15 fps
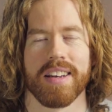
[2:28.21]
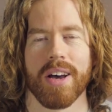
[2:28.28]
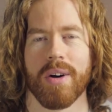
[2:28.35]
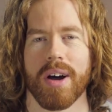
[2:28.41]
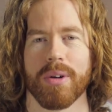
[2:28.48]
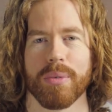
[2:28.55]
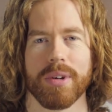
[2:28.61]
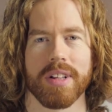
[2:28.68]
Now,
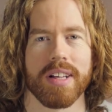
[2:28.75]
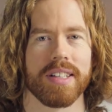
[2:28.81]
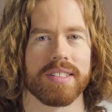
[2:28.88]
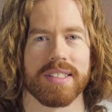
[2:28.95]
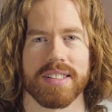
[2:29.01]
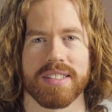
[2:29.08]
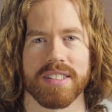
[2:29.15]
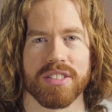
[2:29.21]
I realize
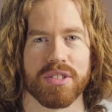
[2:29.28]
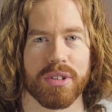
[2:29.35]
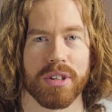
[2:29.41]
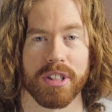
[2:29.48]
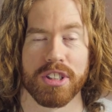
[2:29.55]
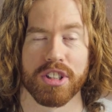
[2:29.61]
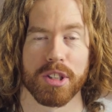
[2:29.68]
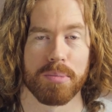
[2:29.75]
that this
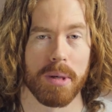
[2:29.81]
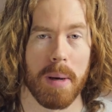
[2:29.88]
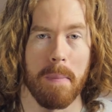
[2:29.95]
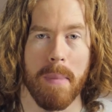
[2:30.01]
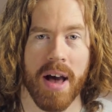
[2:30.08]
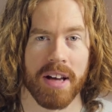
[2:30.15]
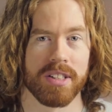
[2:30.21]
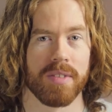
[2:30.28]
could just be a
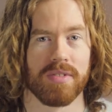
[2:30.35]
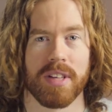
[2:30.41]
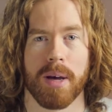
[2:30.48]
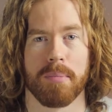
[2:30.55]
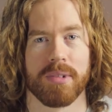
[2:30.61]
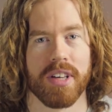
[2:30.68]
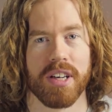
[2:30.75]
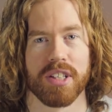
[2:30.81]
massive
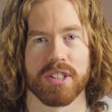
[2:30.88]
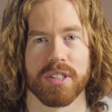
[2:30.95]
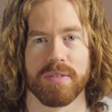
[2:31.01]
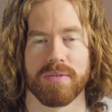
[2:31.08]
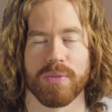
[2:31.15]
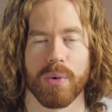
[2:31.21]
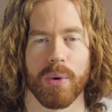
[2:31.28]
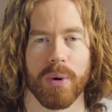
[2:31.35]
temptation
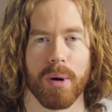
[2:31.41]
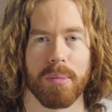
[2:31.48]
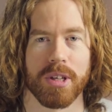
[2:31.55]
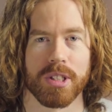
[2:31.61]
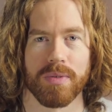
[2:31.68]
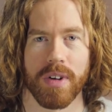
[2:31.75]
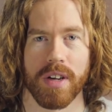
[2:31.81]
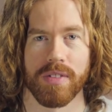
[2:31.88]
for a
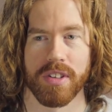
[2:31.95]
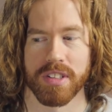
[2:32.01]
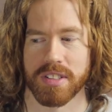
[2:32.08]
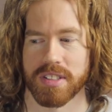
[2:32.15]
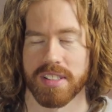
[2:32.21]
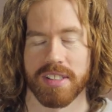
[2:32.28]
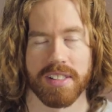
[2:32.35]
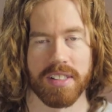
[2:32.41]
bunch of
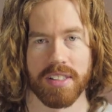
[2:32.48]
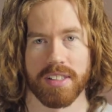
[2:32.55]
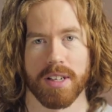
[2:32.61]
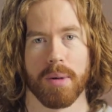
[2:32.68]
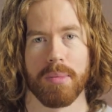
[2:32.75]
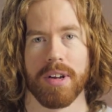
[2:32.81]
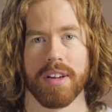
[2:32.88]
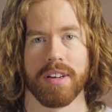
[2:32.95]
atheists to
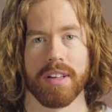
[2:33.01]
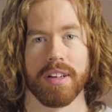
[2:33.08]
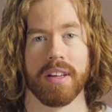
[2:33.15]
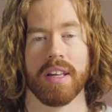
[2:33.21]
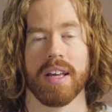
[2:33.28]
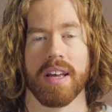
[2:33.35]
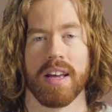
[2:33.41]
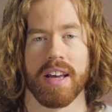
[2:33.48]
come in and
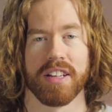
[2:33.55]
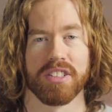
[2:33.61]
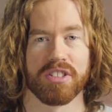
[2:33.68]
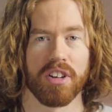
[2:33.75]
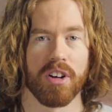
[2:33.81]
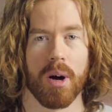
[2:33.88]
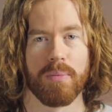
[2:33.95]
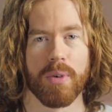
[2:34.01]
to
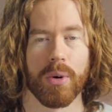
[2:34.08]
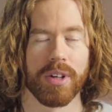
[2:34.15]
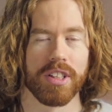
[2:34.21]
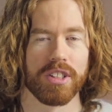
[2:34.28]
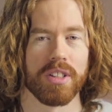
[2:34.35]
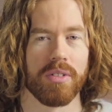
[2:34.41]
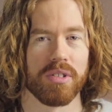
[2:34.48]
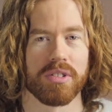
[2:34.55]
start upvoting
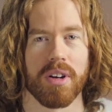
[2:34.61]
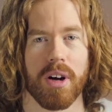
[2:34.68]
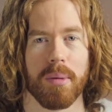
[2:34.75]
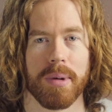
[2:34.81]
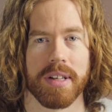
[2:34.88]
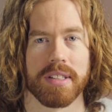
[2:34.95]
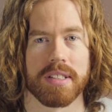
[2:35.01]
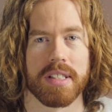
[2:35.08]
each other's
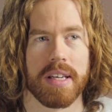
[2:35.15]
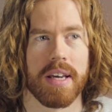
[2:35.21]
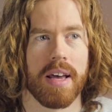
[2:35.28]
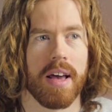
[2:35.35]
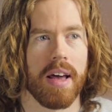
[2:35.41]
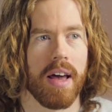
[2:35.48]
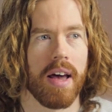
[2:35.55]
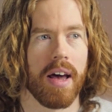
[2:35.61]
comments,
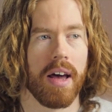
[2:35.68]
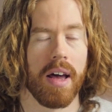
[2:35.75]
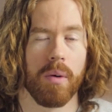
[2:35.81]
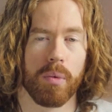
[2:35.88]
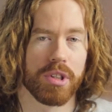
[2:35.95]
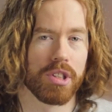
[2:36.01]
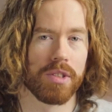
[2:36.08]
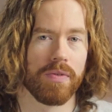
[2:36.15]
and
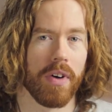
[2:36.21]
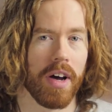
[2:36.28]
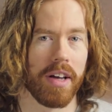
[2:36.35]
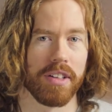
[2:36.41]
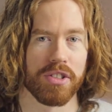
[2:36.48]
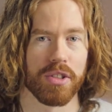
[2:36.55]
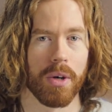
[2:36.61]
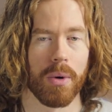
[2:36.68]
which is
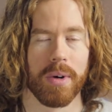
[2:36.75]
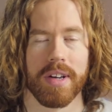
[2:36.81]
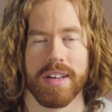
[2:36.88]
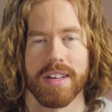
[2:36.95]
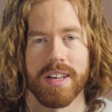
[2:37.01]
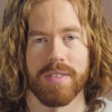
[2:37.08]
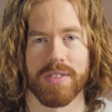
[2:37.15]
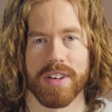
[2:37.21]
fine. So
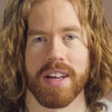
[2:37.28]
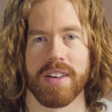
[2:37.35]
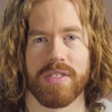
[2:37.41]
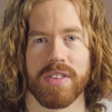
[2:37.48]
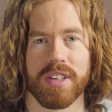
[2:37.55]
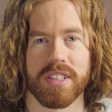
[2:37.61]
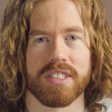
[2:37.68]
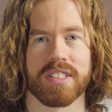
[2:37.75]
if an
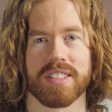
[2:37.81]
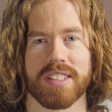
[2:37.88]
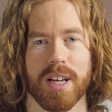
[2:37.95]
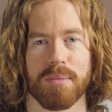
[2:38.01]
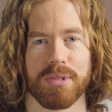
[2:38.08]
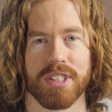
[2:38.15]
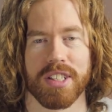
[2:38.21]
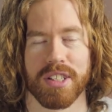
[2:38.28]
atheist
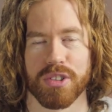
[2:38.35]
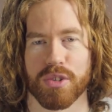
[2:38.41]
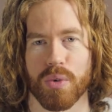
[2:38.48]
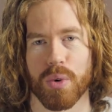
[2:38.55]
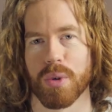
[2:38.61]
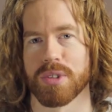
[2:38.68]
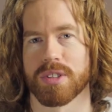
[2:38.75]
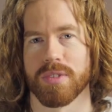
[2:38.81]
comes in and
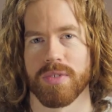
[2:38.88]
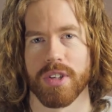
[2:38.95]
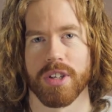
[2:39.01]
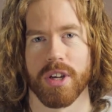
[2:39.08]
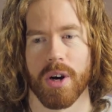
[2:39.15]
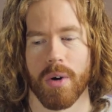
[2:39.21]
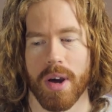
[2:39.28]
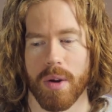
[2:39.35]
trolls the
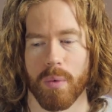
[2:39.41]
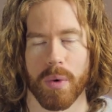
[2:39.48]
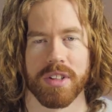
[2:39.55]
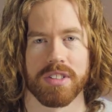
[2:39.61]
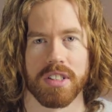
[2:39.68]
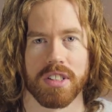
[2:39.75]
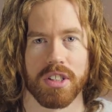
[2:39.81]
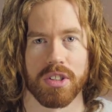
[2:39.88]
video and
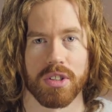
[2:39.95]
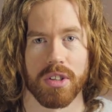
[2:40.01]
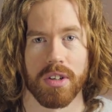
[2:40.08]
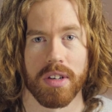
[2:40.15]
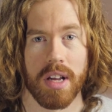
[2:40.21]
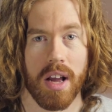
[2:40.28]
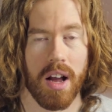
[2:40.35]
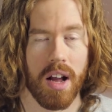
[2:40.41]
wins the
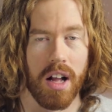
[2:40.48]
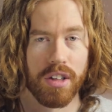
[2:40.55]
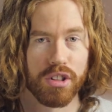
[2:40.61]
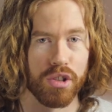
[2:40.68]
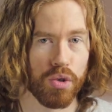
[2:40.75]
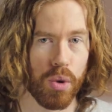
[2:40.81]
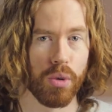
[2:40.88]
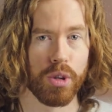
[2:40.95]
t-shirt, I'll
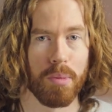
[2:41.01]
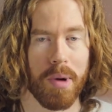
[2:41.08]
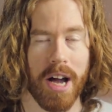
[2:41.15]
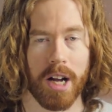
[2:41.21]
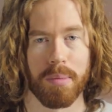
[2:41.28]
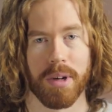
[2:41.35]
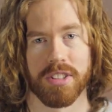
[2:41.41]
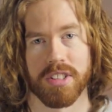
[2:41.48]
just troll you
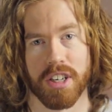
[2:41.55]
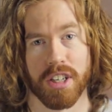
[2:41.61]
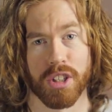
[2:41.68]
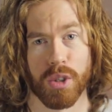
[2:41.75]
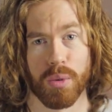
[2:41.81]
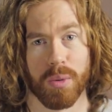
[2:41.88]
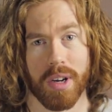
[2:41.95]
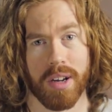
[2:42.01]
back by sending
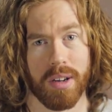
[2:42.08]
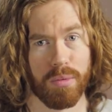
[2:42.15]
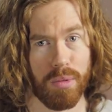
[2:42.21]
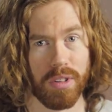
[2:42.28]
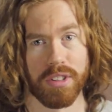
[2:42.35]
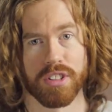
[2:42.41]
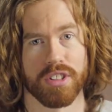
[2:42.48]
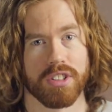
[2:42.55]
you a
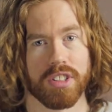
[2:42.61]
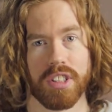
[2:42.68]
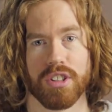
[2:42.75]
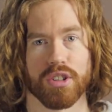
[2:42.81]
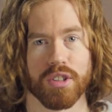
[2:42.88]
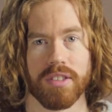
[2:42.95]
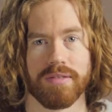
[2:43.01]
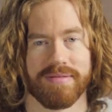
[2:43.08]
religious
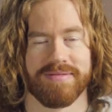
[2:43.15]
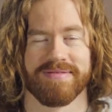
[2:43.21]
t-shirt.